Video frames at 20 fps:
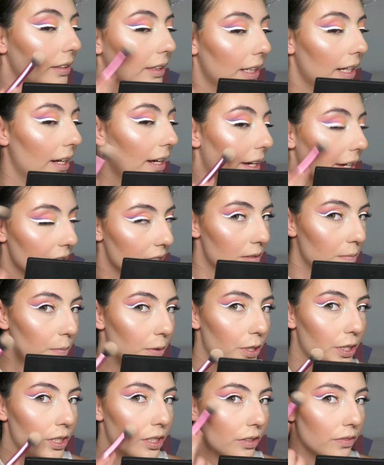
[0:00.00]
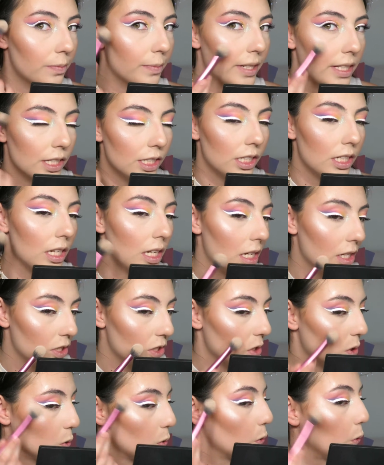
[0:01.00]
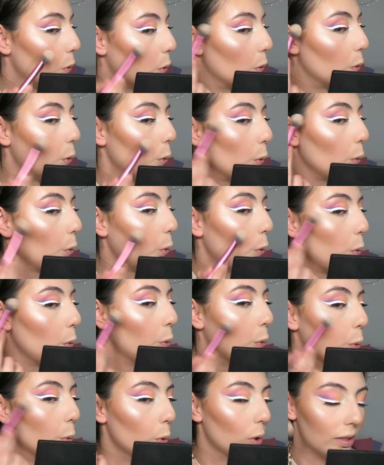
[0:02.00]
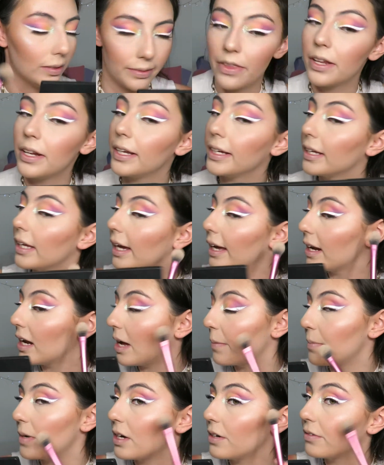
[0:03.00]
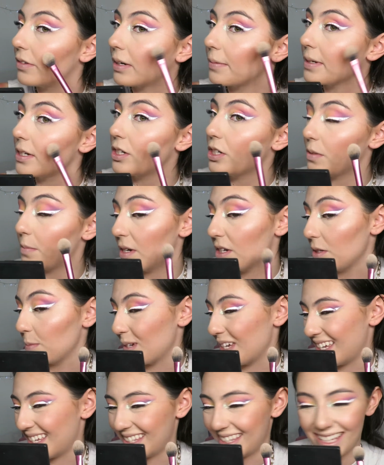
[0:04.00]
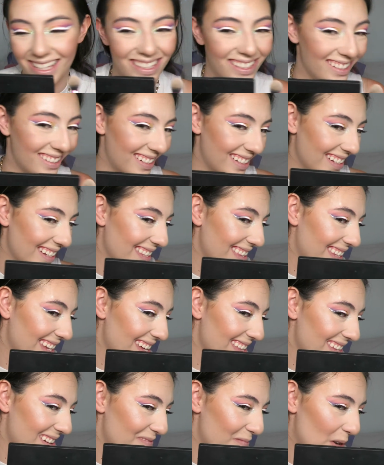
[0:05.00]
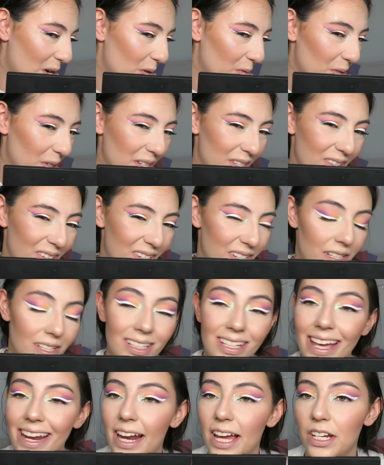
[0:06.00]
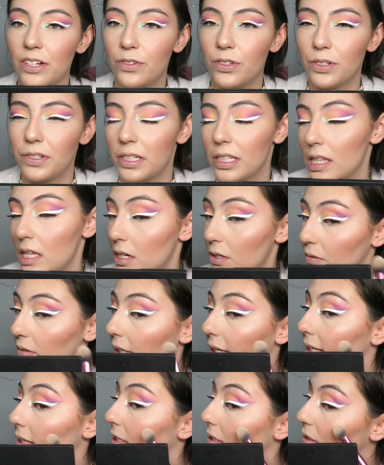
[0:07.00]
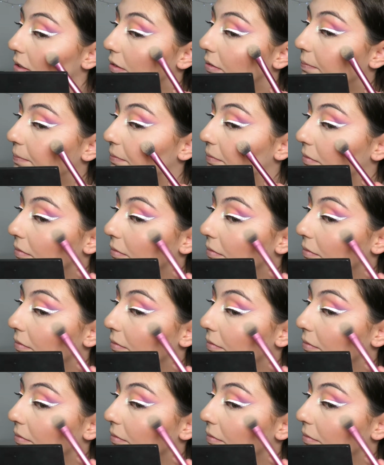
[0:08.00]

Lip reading: the highest point of my cheek and just oof. Then again, I'm not rubbing too much because then you're gonna get like that powdery look, and I really don't like that. So